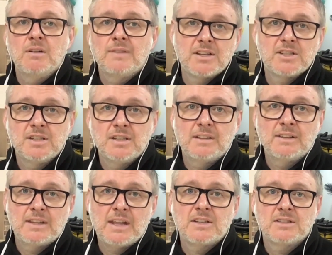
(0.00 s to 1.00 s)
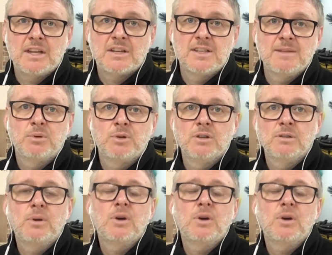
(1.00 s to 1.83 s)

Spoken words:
That's important.